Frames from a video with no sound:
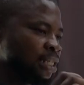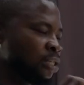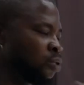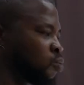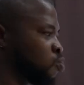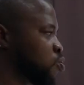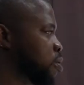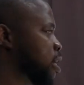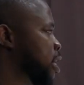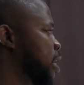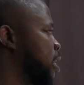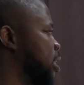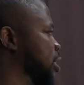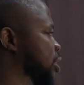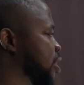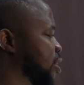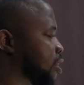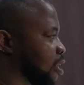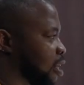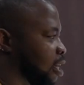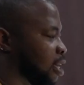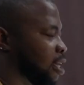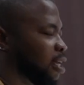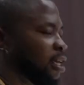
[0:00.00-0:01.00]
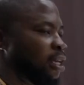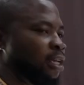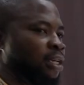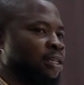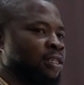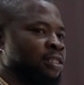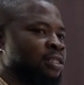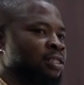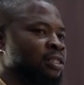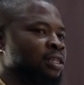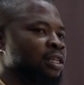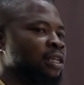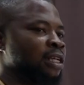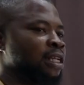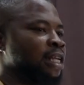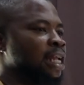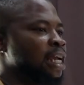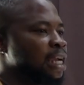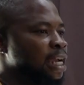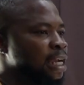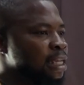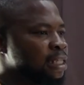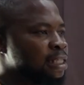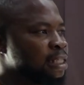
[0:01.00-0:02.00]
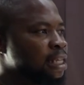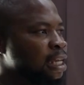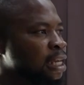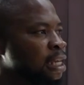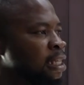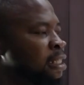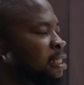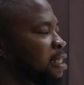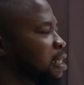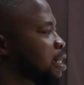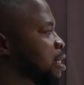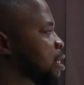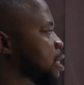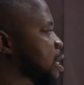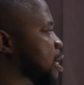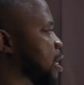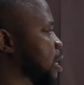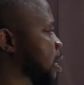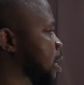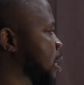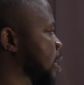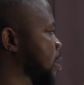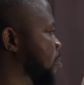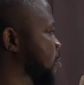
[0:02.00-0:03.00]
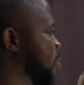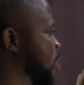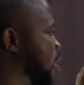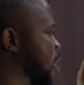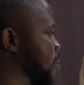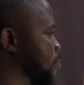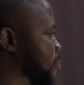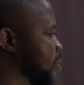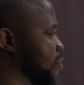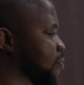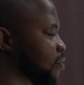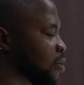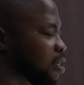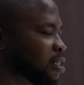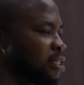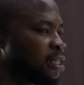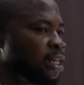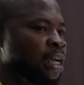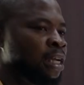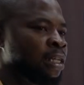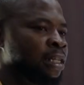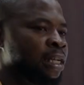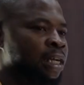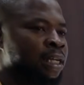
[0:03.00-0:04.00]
is where the trick is. Like I said in our previous slide,